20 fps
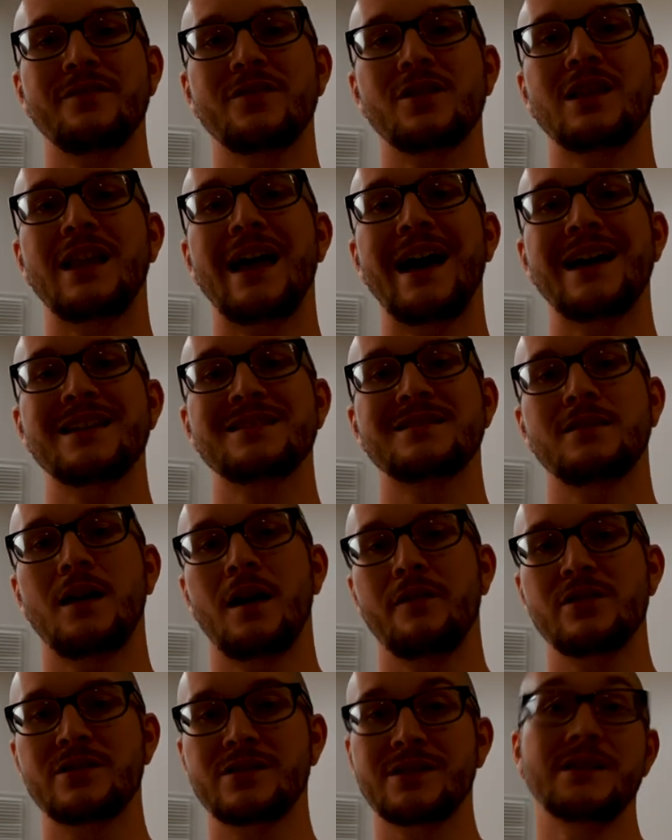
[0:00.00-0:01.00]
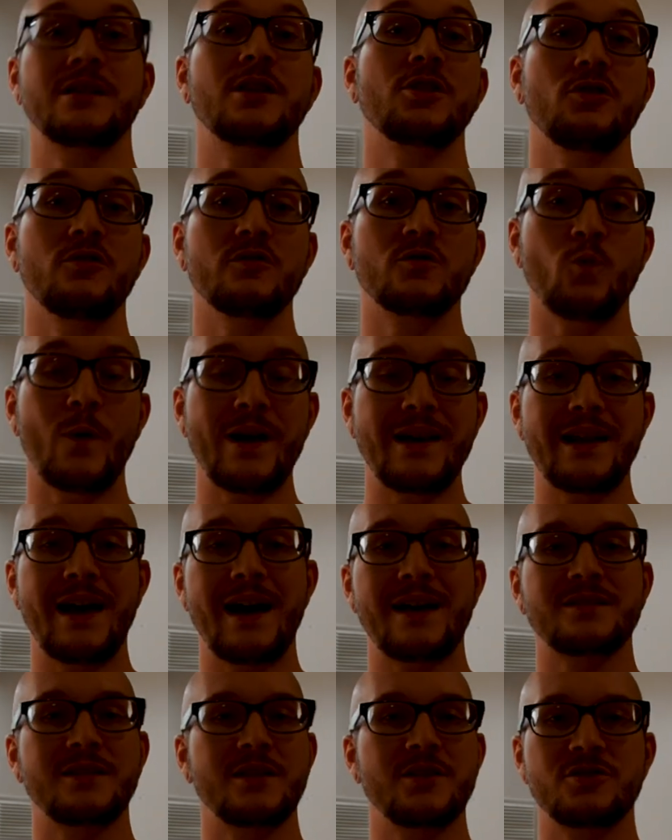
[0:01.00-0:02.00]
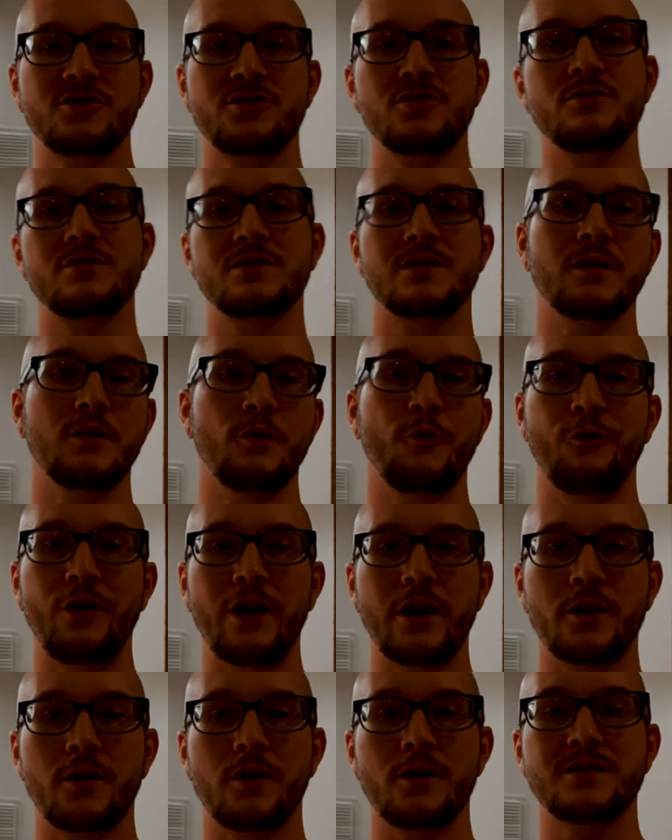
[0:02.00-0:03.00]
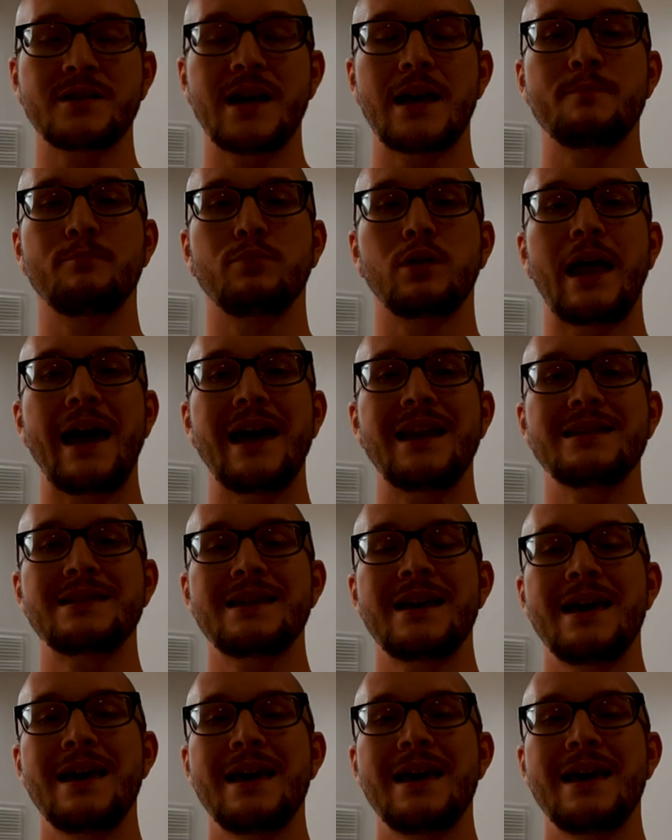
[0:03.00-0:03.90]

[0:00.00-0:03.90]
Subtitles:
of the glass, obviously I didn't use Windex. I just used a vinegar type blend.